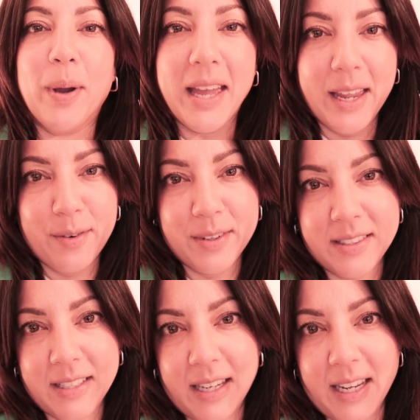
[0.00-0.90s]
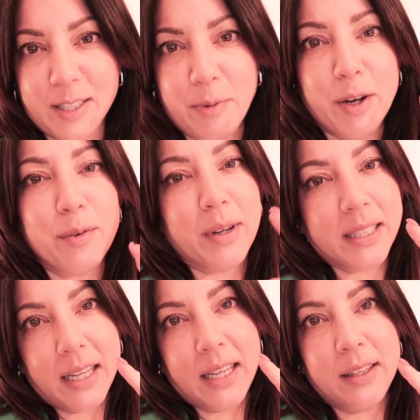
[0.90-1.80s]
We are here in Sydney. It's been a
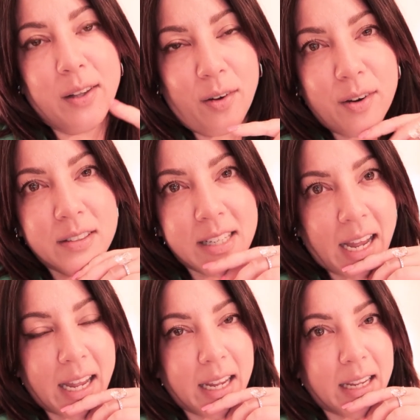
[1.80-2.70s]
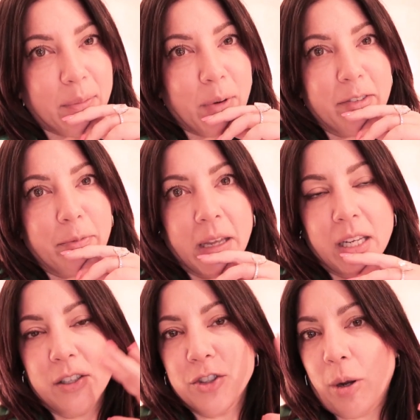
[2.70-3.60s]
really long day. We've
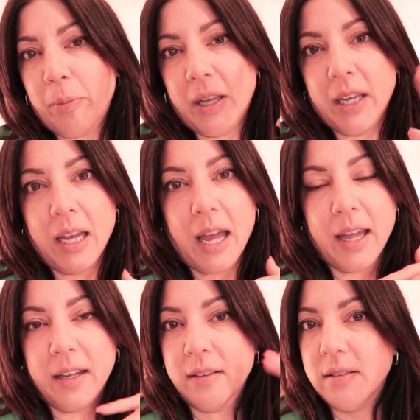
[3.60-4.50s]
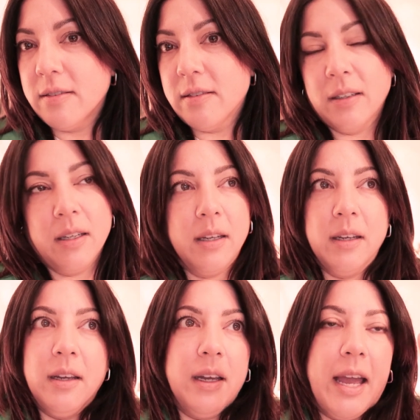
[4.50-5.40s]
been shopping and
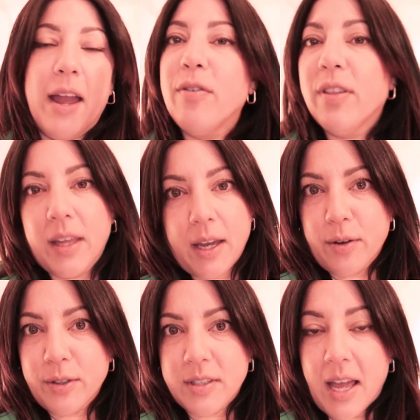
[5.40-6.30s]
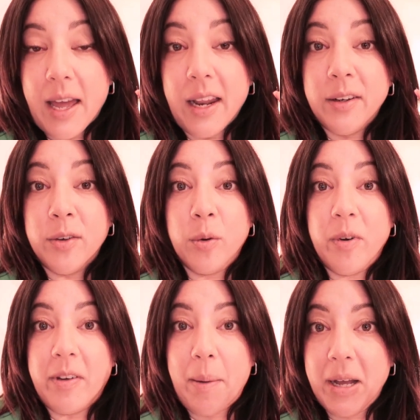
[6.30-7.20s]
everything else, and
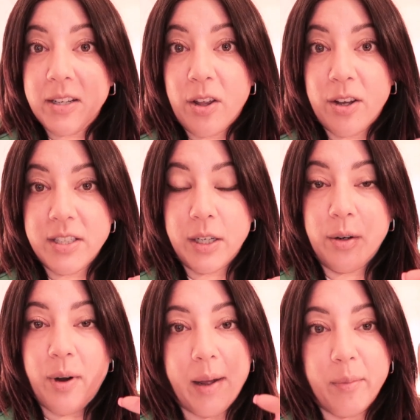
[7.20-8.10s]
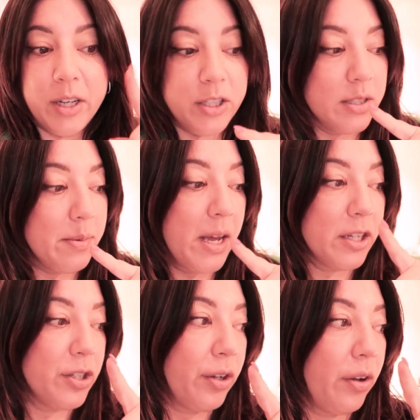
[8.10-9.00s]
we've come back to the hotel and we're just
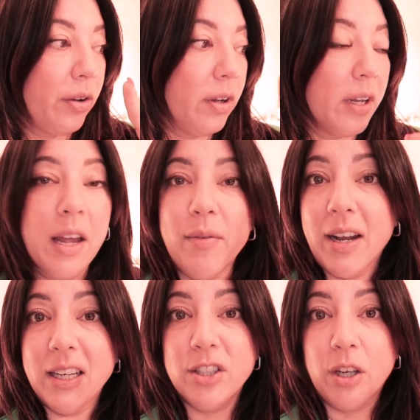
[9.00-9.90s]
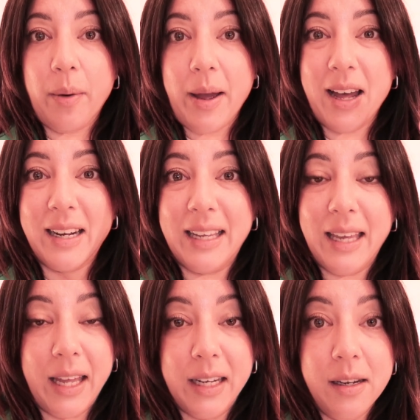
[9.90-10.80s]
about to get ready to go out
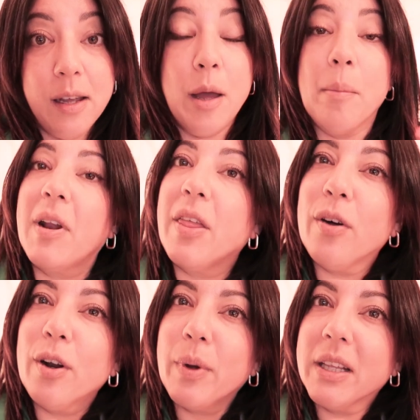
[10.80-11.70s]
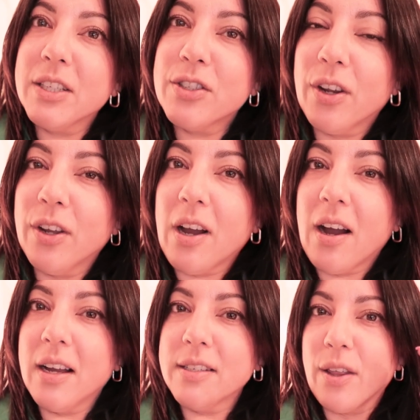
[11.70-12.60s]
again, but I thought I'd quickly show you
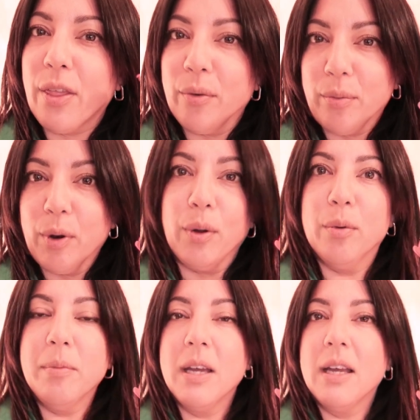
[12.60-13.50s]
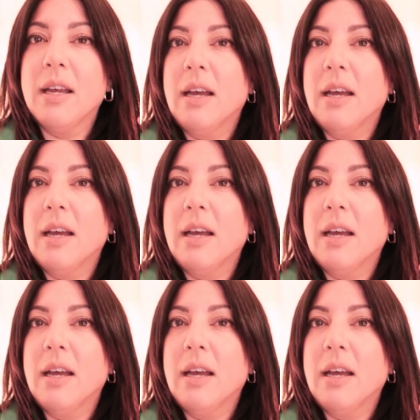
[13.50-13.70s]
guys the room.